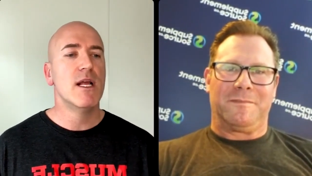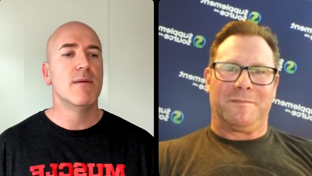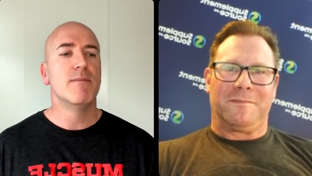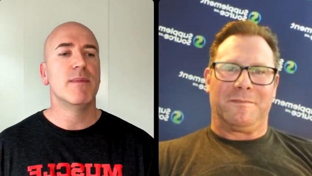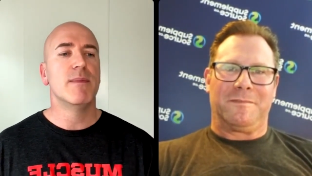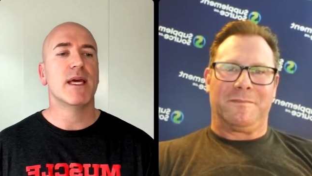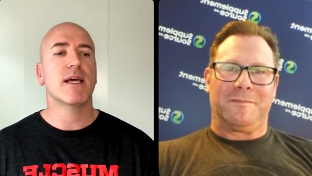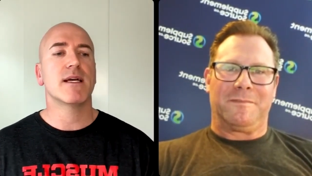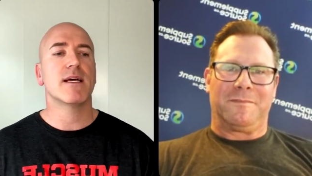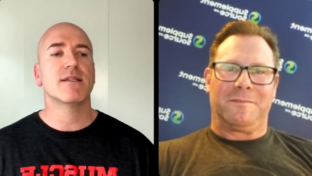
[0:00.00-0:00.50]

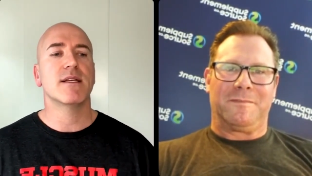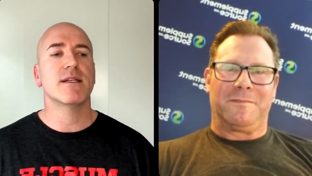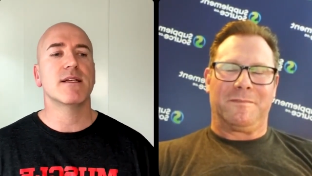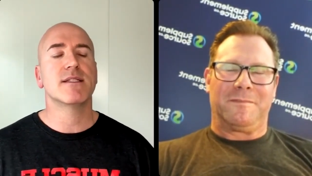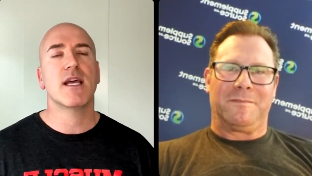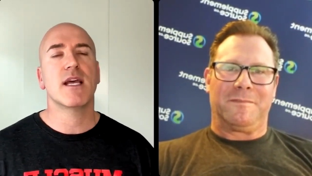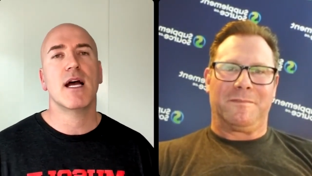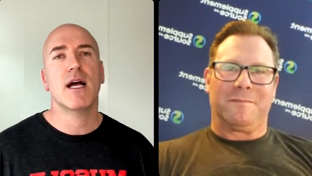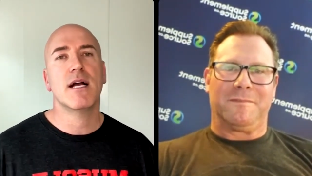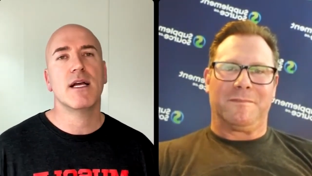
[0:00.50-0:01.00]
Speaker 1: because it
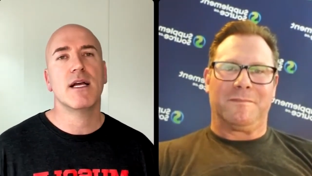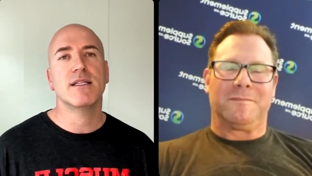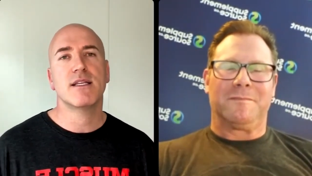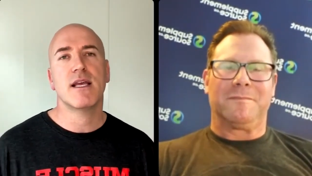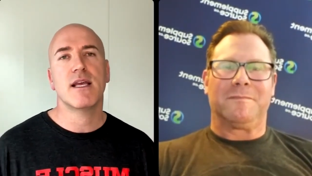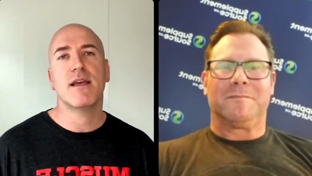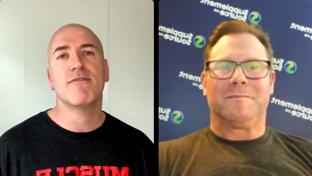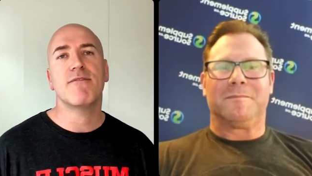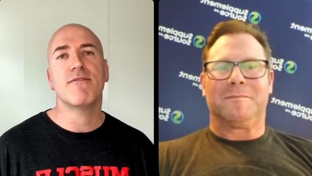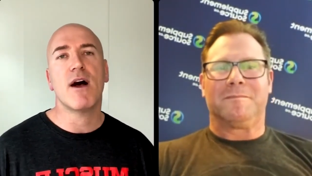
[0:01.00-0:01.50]
uh, is a
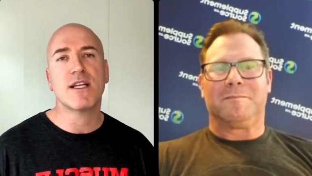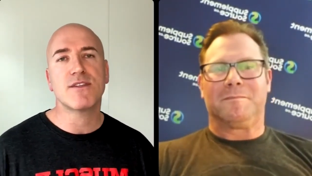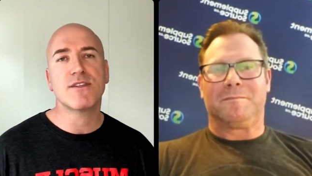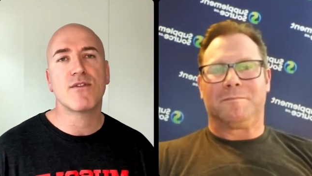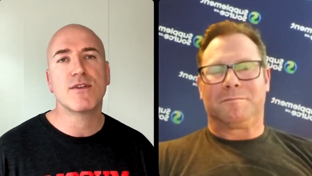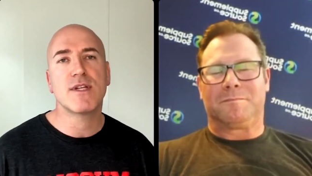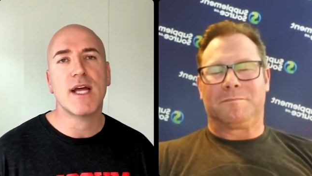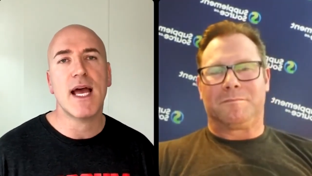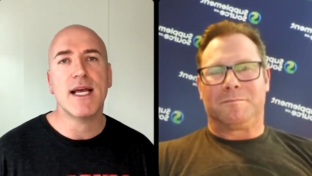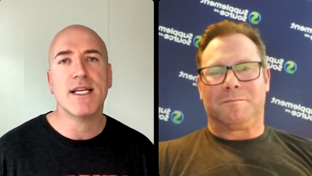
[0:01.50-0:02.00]

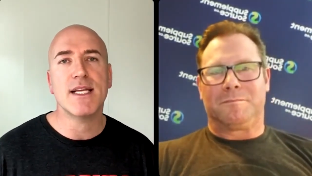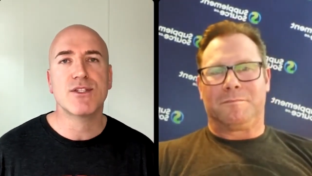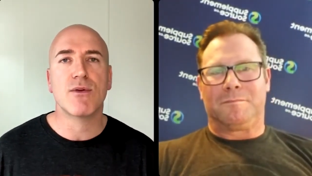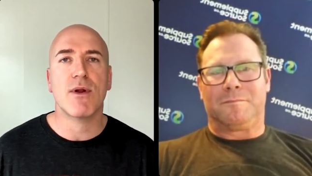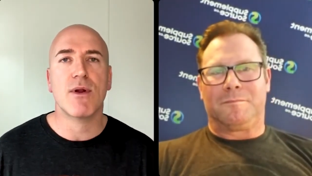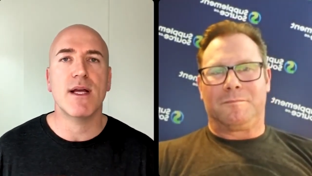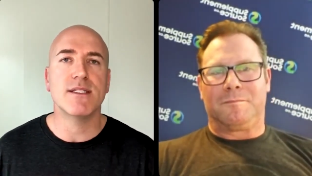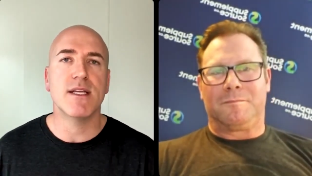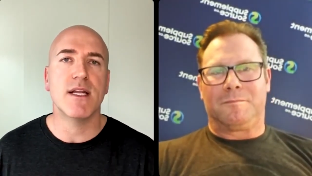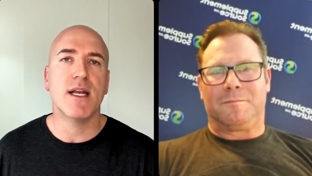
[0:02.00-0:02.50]

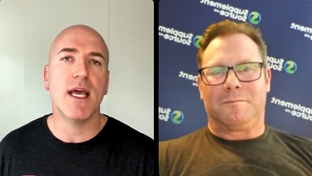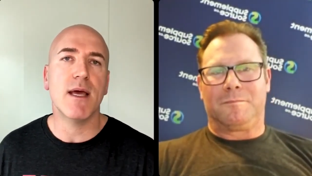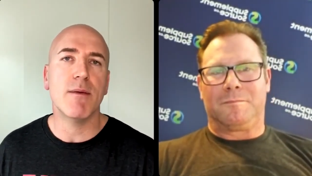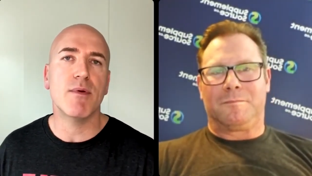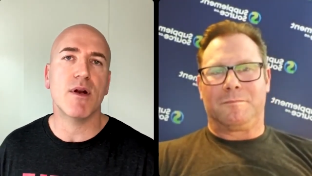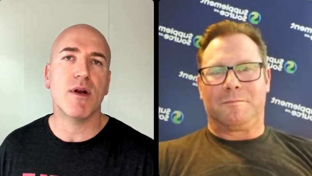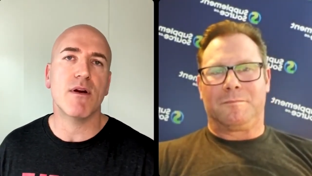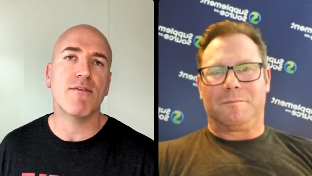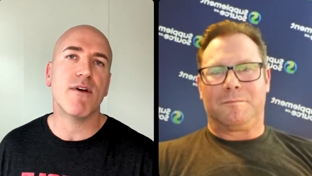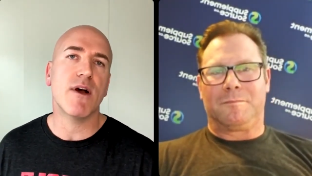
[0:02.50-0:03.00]
phosphodiesterase
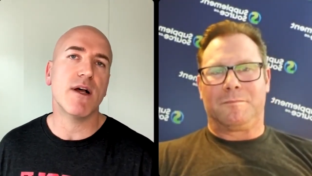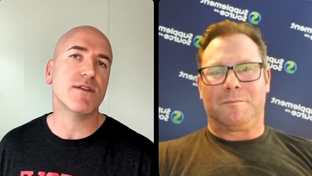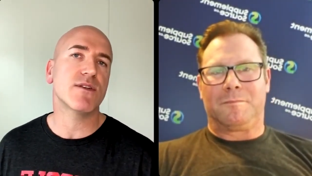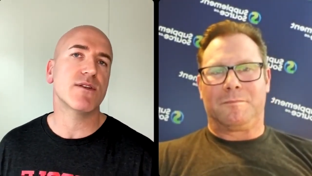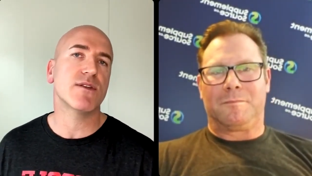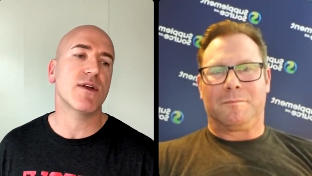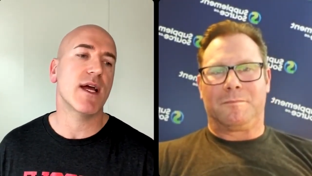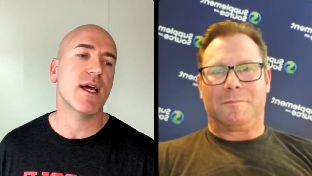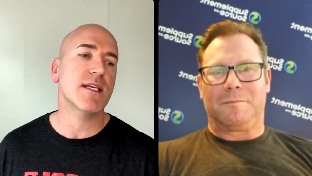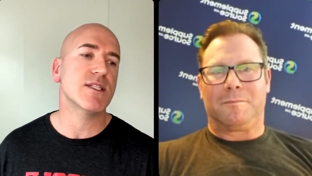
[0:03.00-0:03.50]
inhibitor.
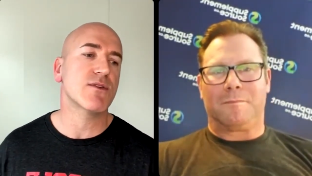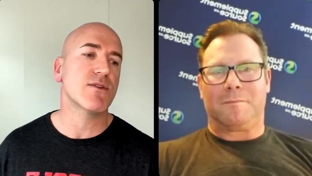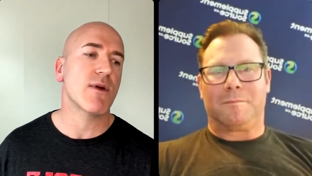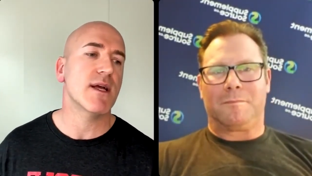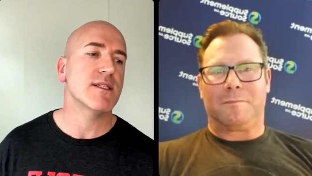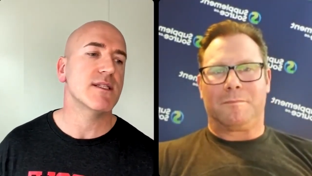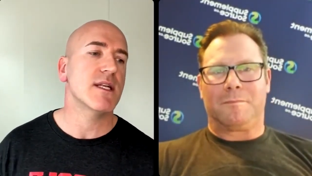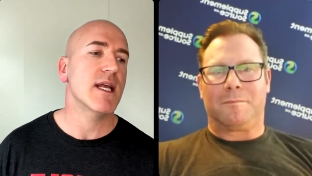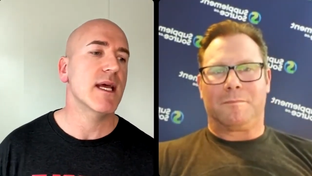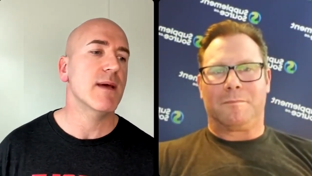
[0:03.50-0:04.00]

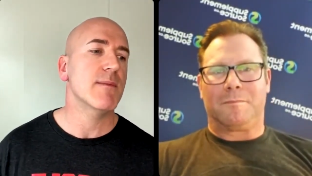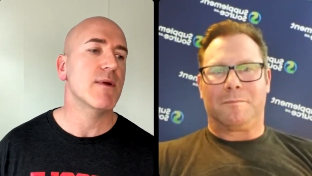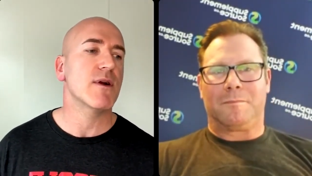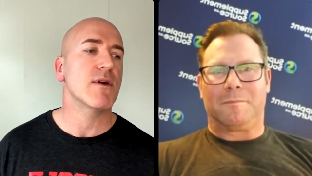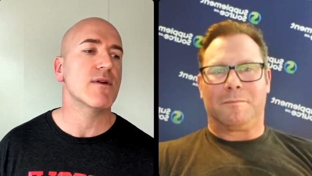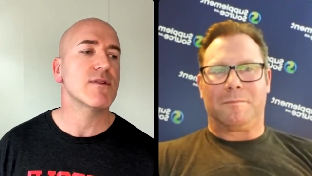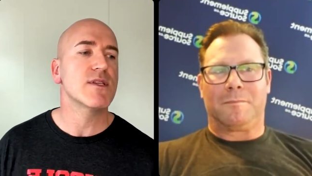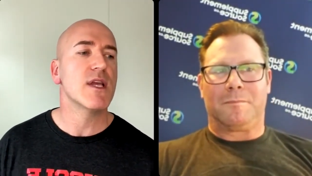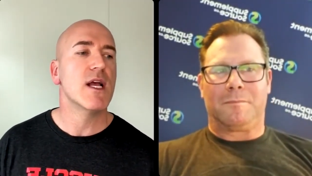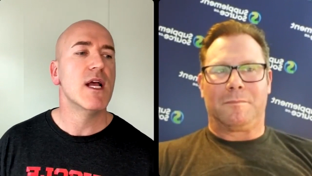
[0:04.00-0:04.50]
Phosphodiesterase
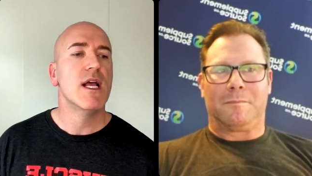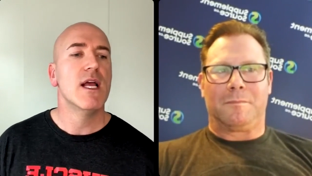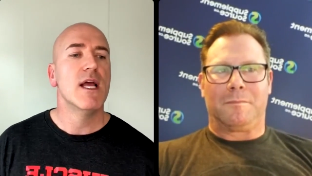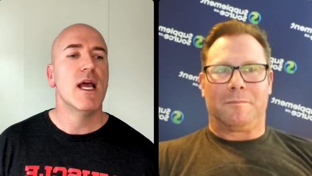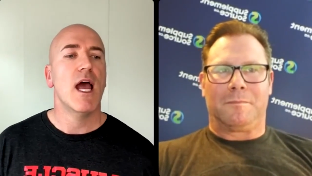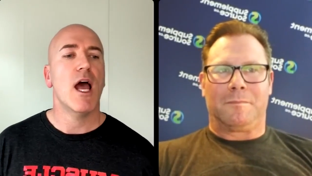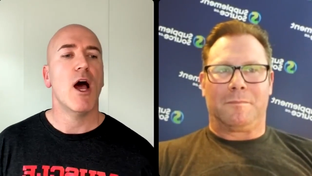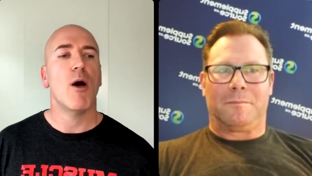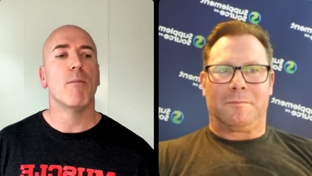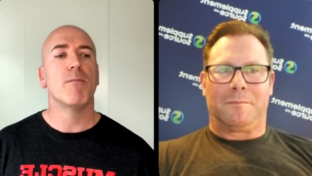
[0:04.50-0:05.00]
inhibitors
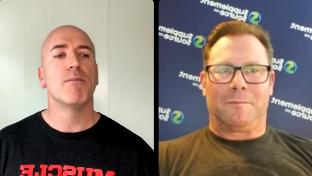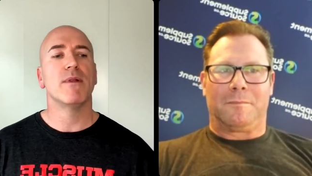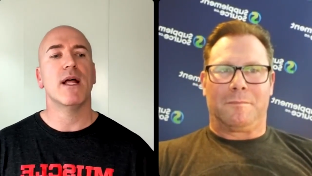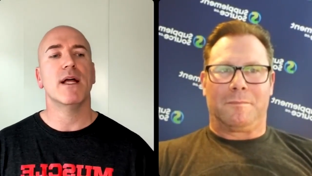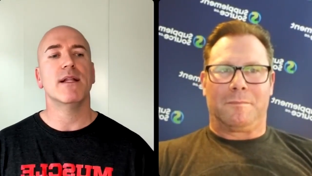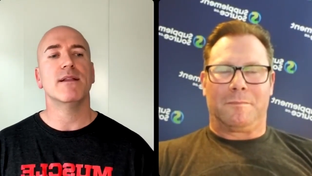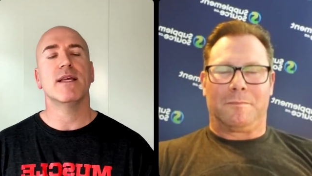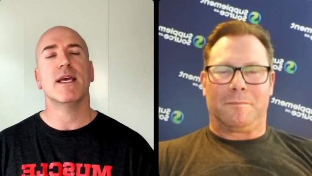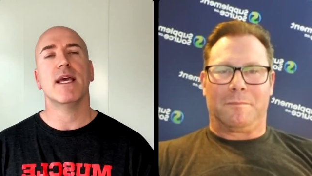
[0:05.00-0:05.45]
help blunt the